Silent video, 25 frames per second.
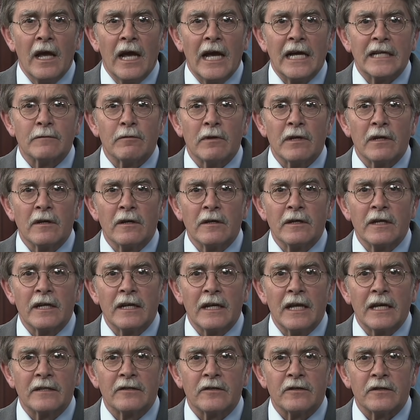As we learned in
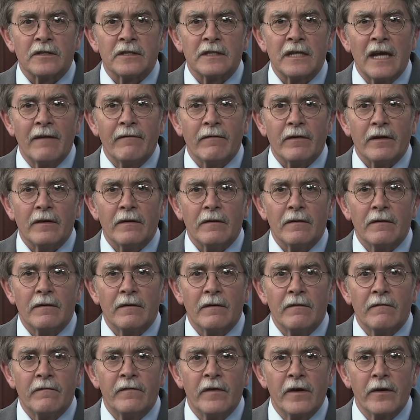Lecture 7,
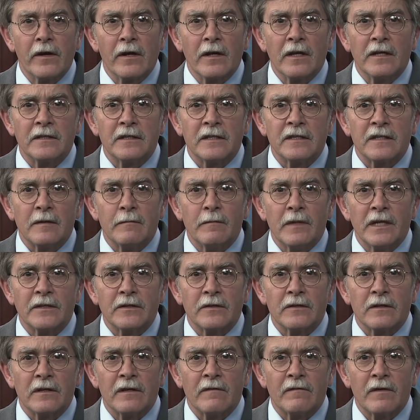Virulence is a
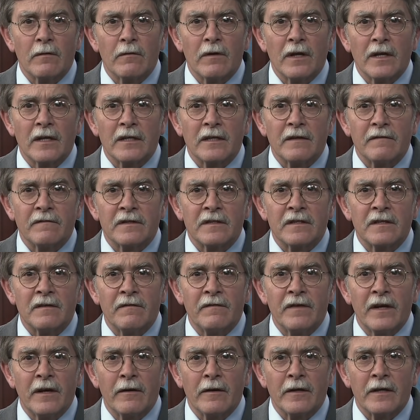measure of the relative
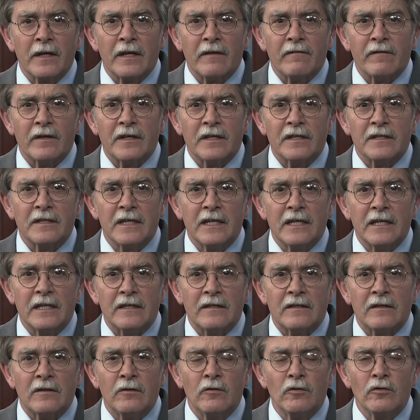severity of a
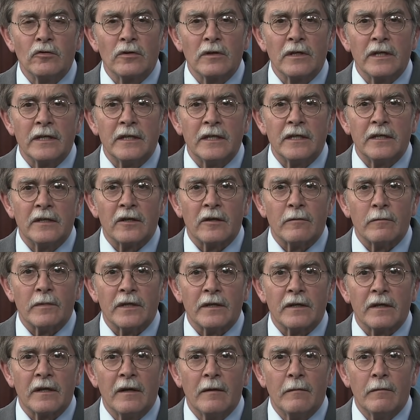disease, usually
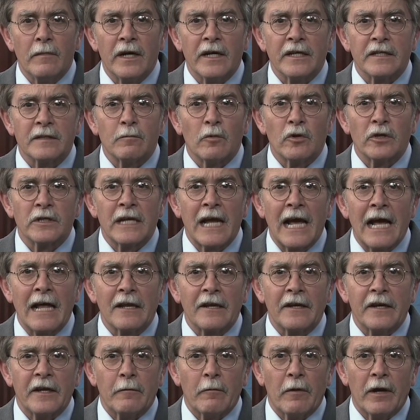determined by its
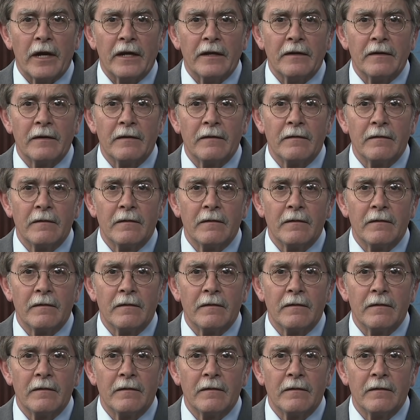mortality rate.